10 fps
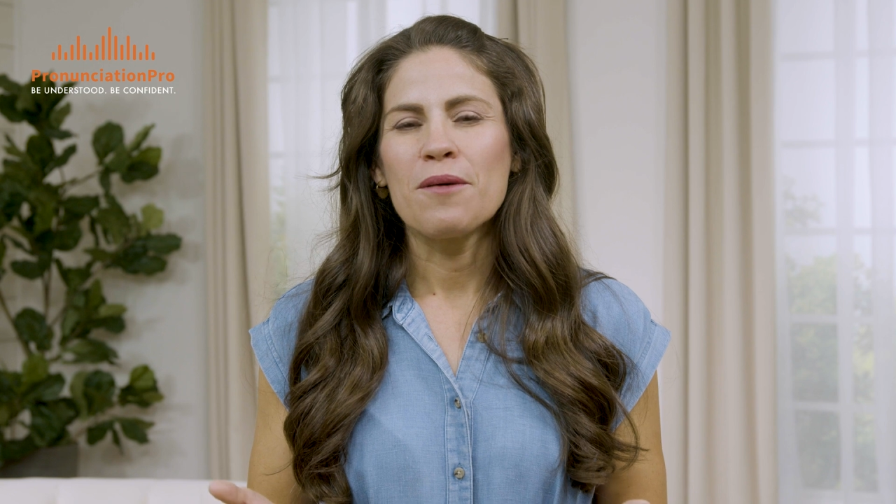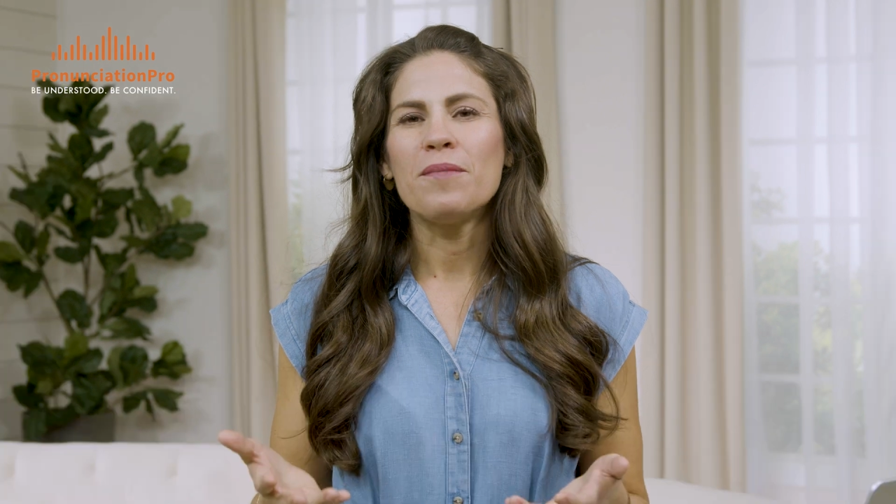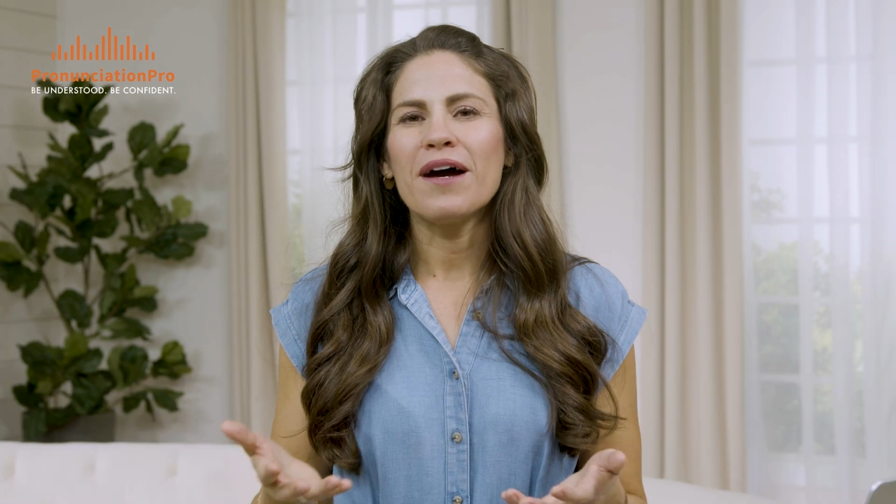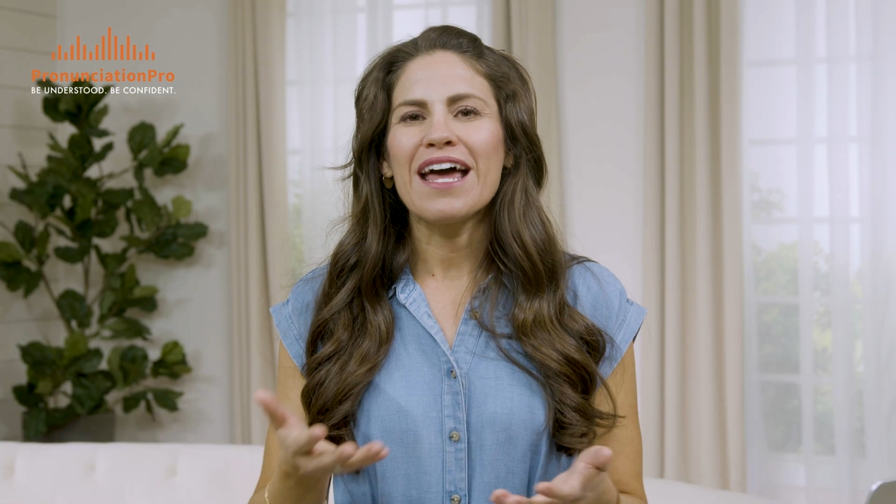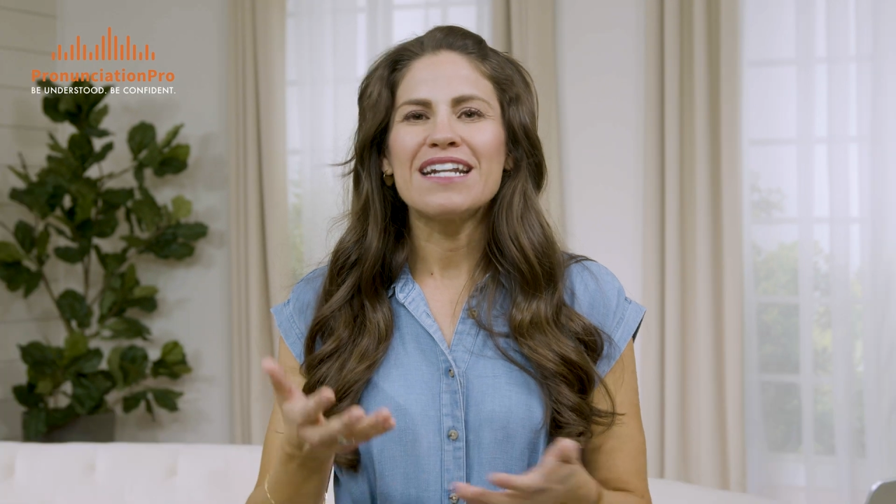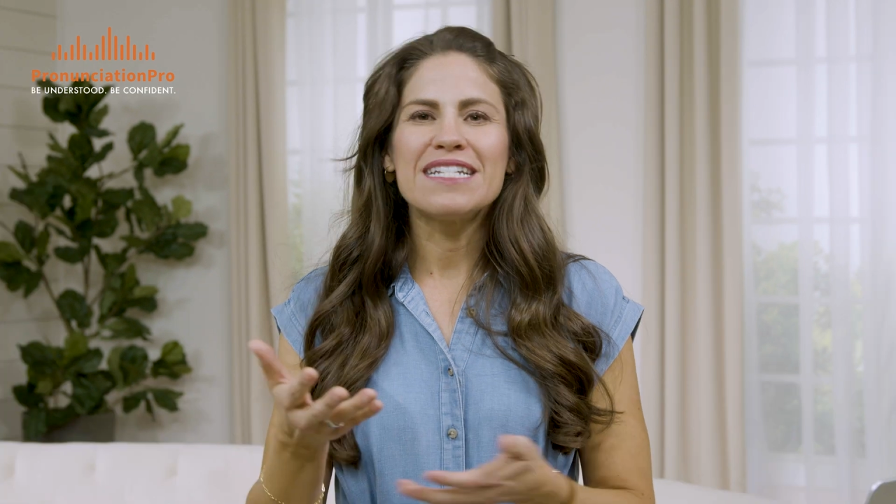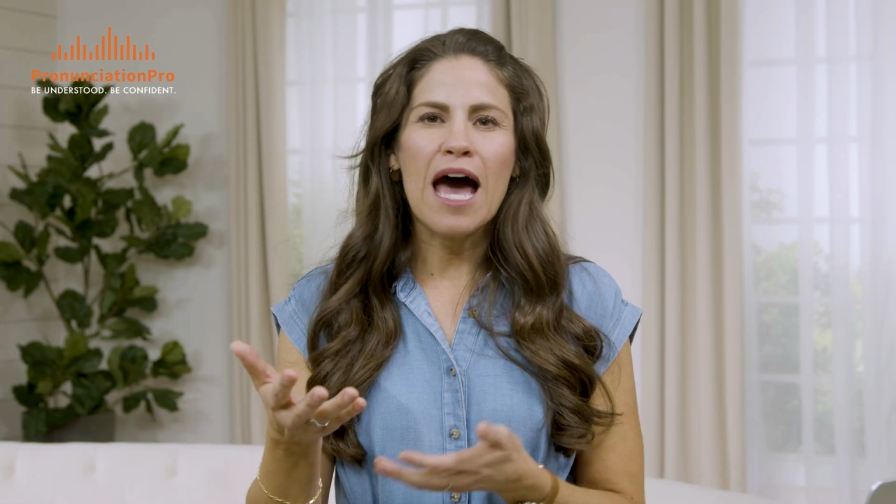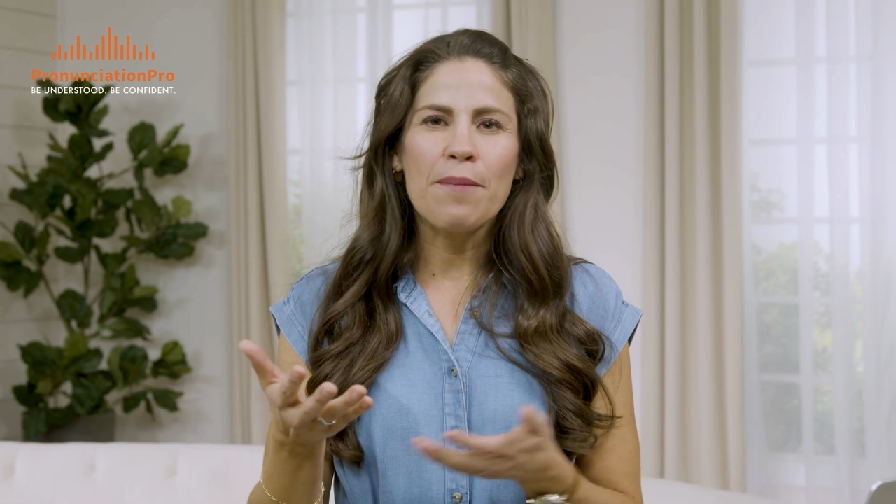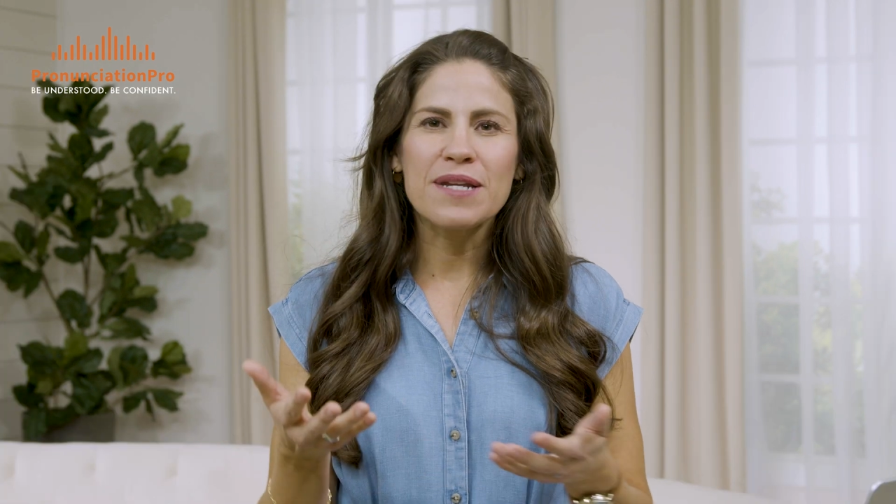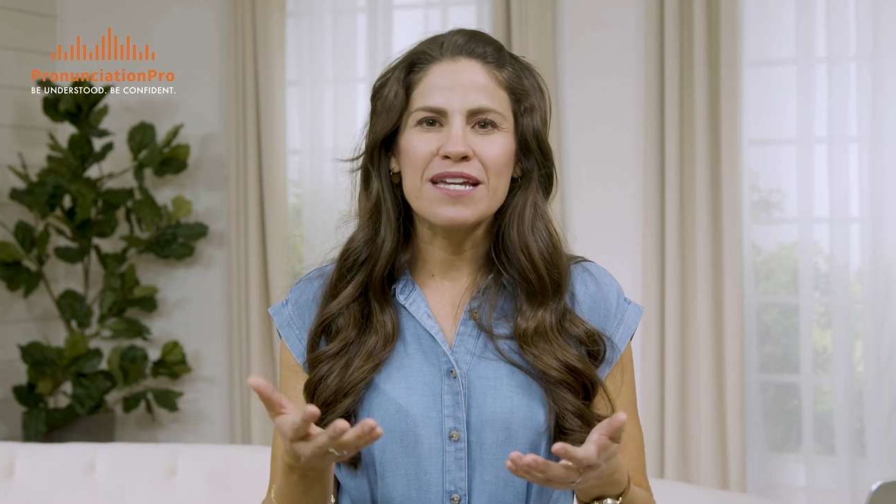But
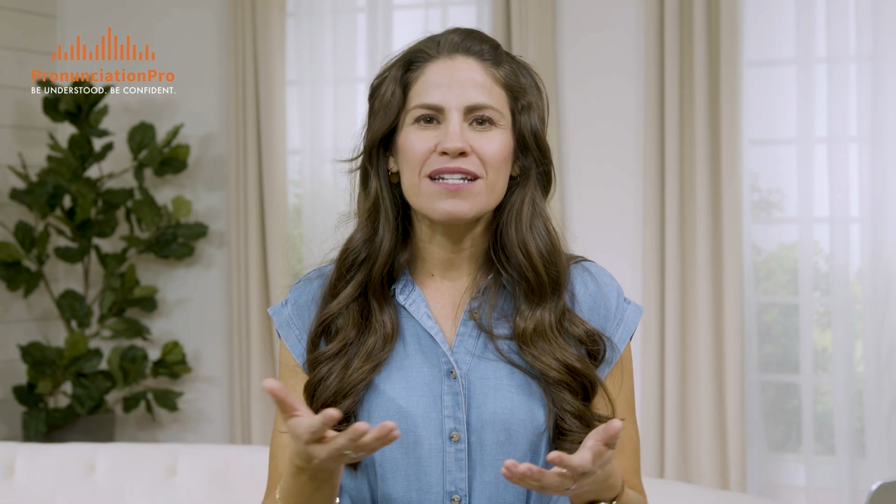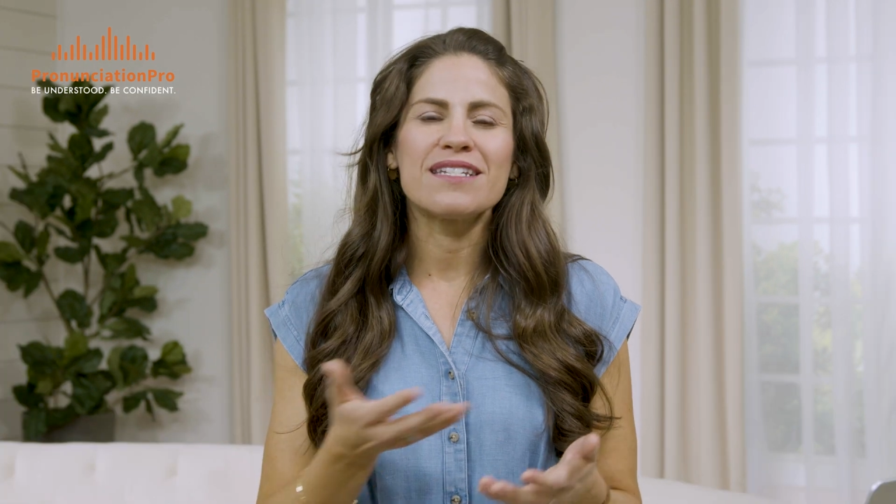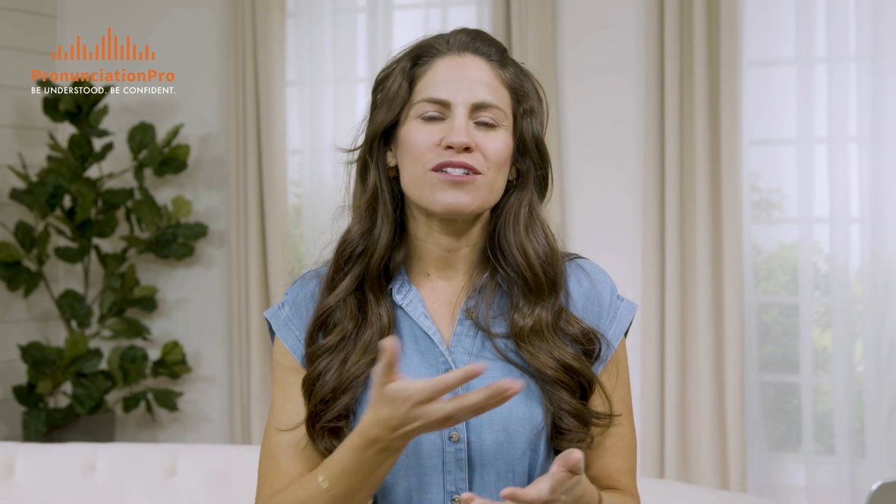adapting